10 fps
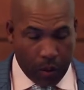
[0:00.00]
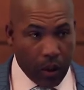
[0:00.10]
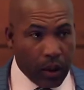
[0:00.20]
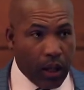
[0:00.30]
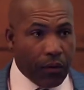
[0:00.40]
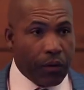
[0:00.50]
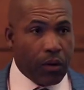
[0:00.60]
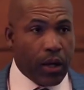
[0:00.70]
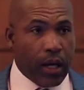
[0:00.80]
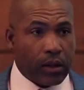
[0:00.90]
Would love for
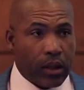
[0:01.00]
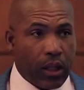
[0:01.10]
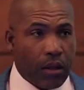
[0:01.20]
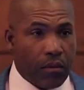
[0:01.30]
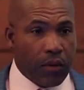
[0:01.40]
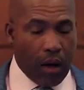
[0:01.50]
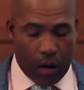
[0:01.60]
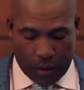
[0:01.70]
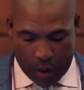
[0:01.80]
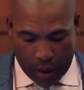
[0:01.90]
you guys to get
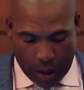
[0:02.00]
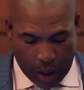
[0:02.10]
involved